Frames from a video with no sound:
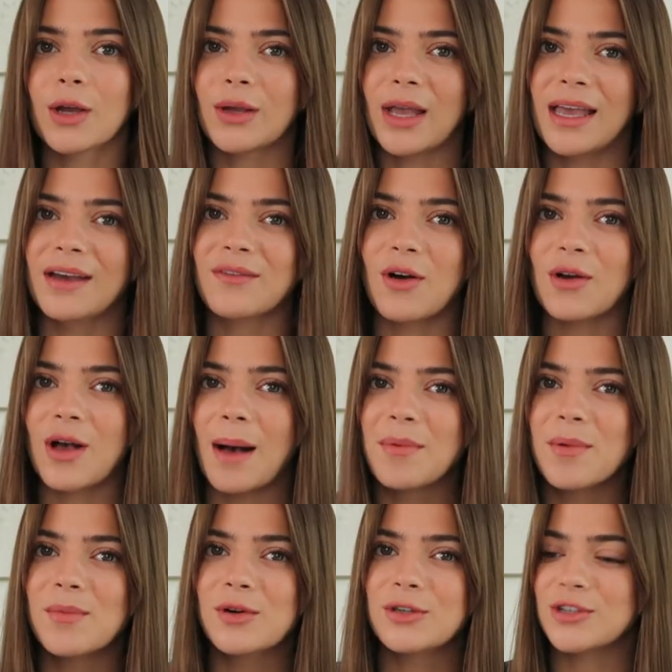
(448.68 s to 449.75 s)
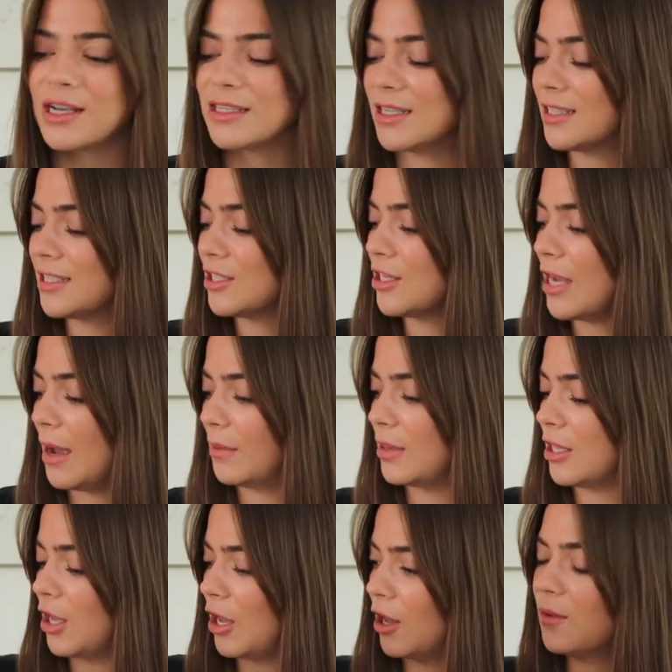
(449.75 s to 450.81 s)
Okay, I've got a couple more dresses to share
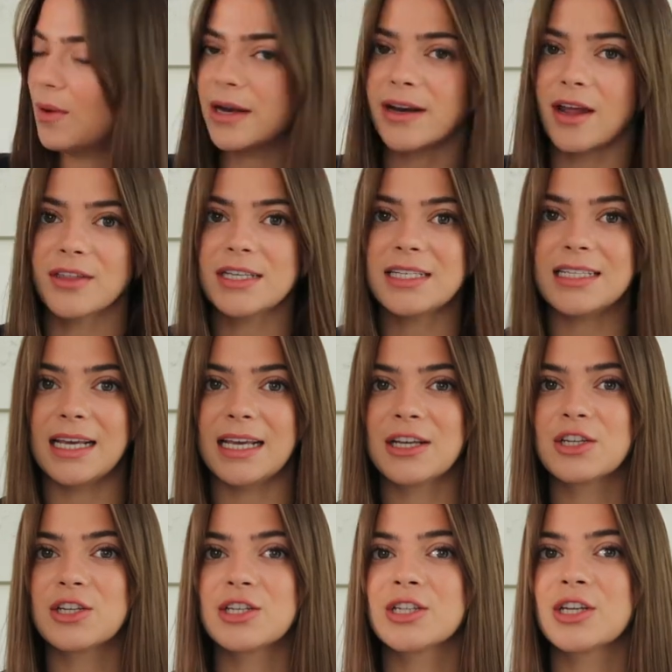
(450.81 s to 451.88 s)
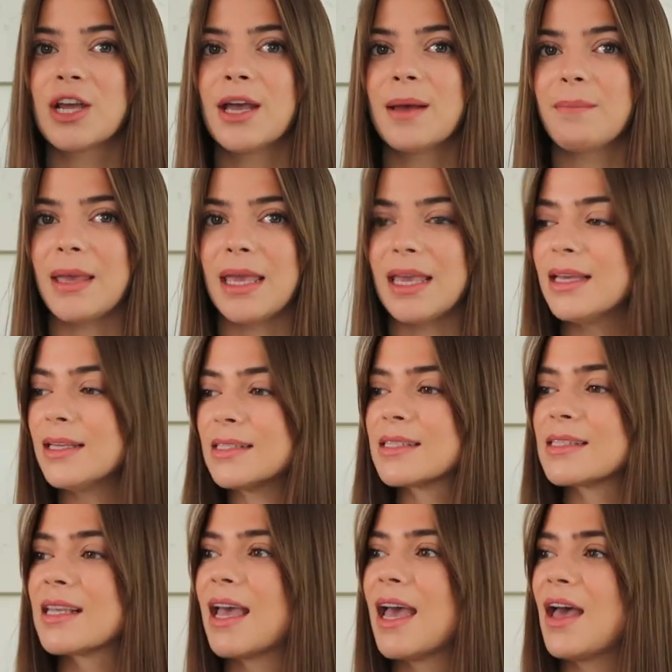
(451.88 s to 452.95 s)
with you. Another Dissh
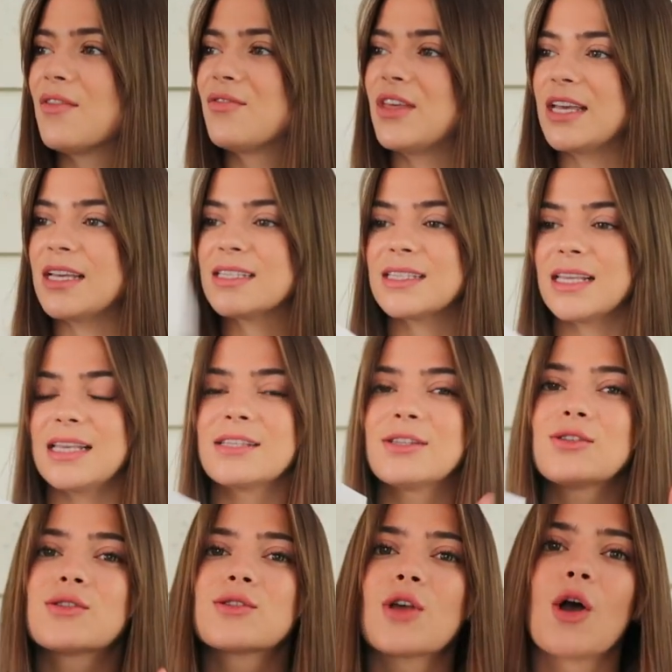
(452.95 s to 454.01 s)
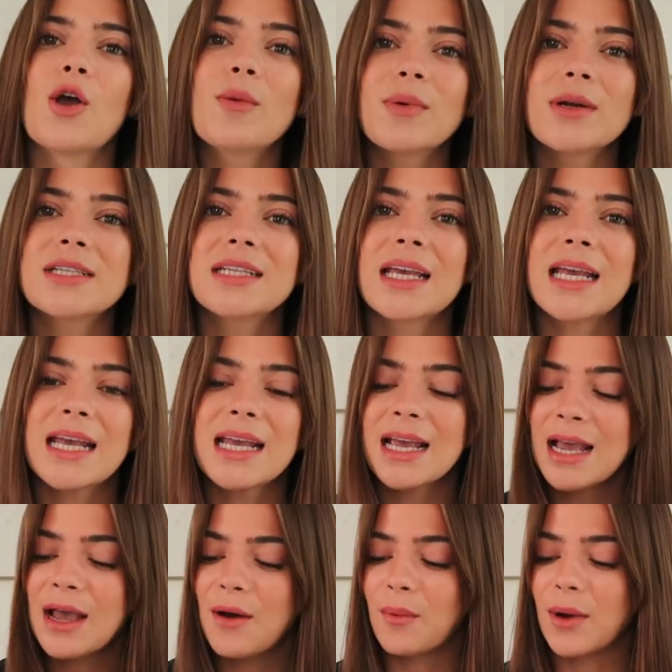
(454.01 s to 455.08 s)
piece. This is so pretty.
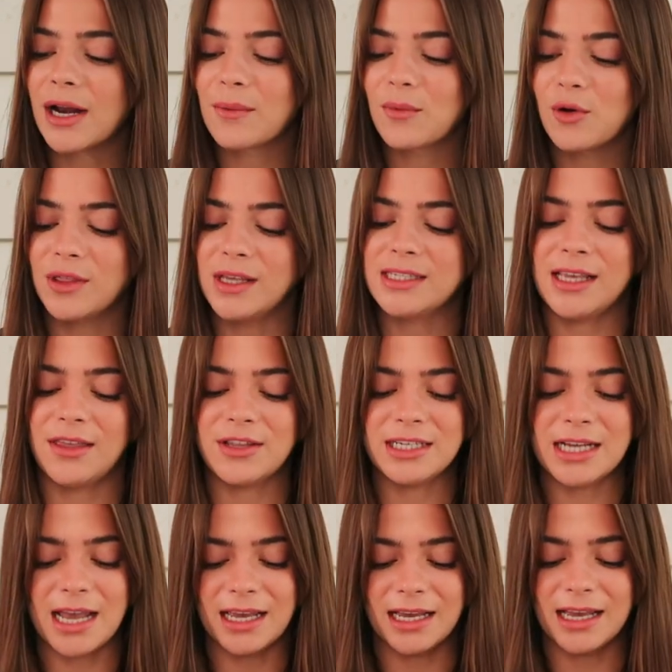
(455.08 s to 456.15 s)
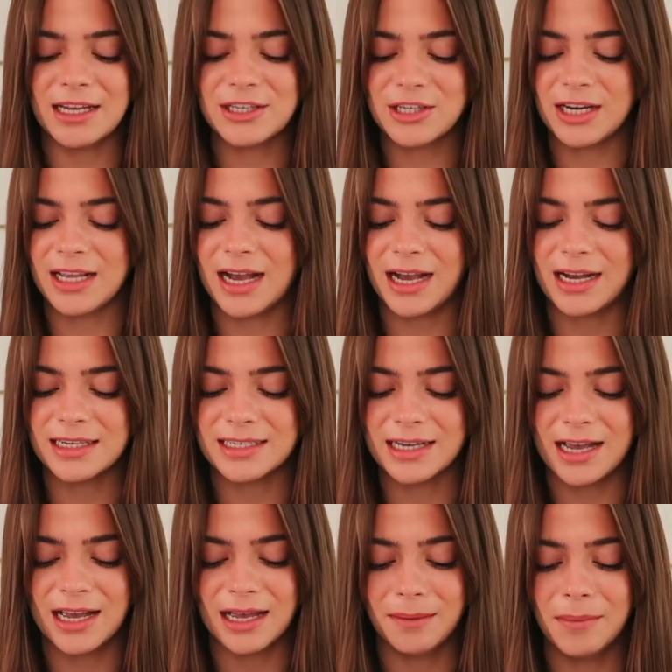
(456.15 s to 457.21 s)
When I wore this the other day, I actually had
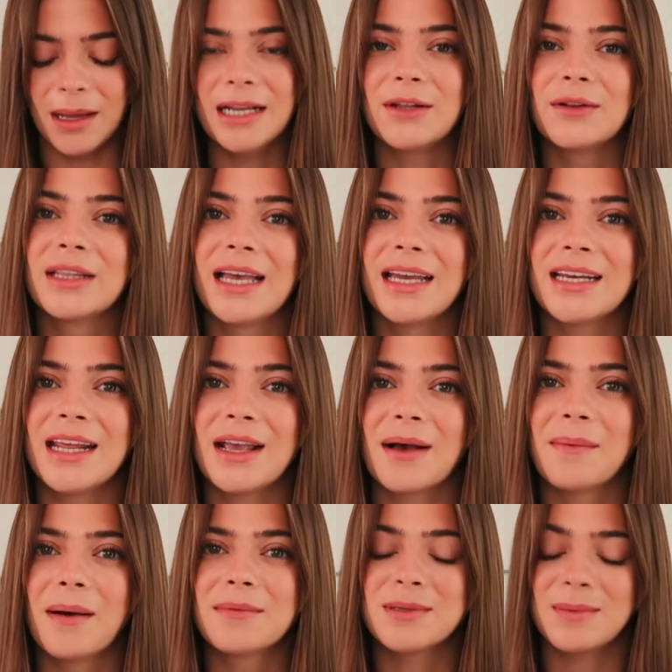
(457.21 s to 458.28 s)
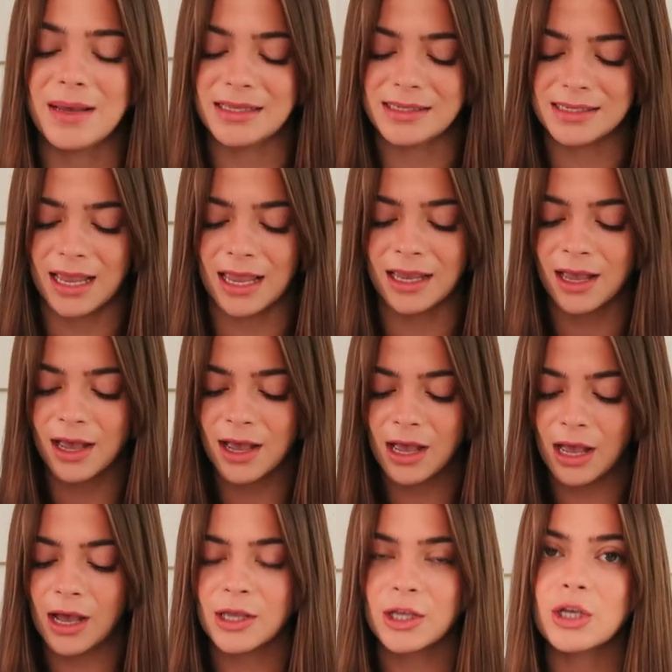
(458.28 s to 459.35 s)
a little lady come up to me and say,
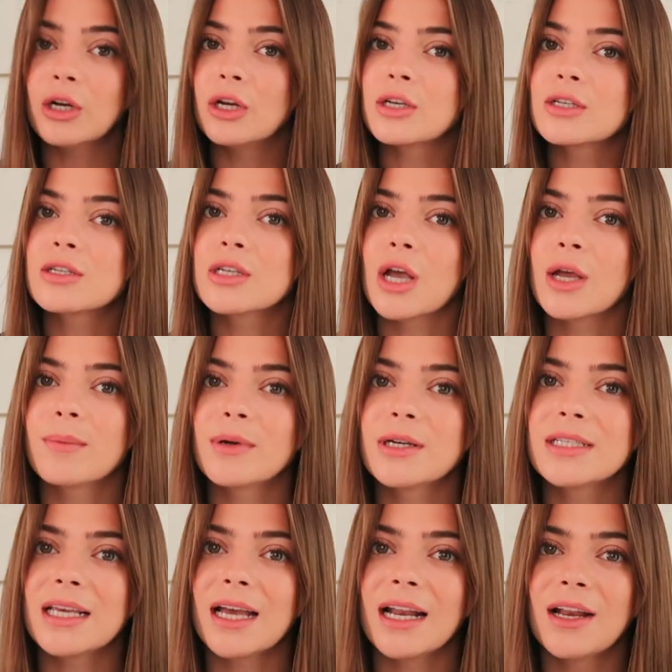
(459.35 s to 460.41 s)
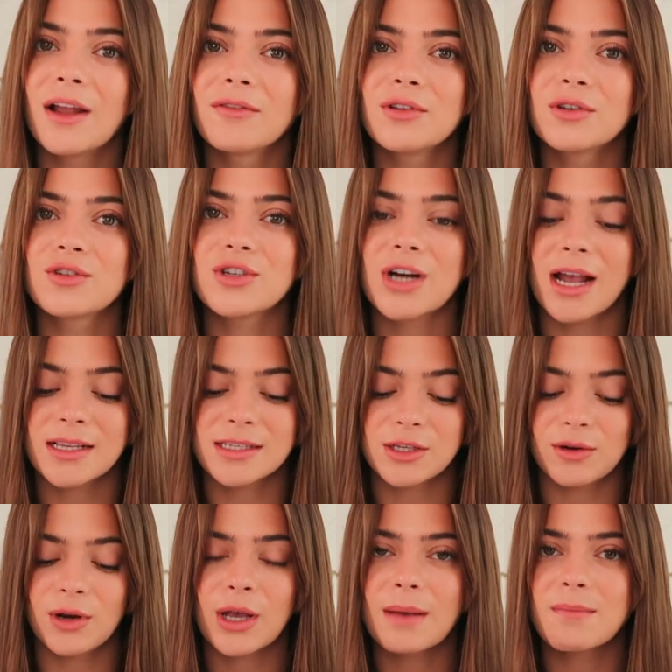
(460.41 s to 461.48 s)
"You look so pretty, I love your dress,
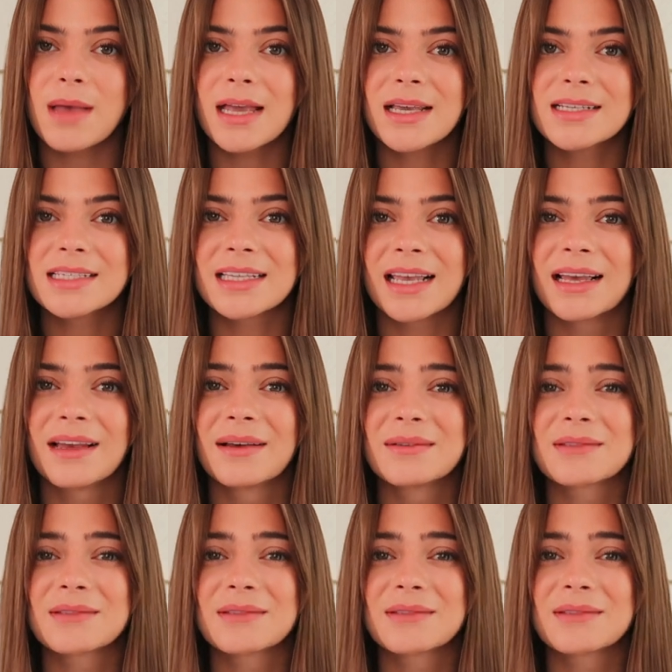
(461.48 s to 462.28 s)
you look amazing."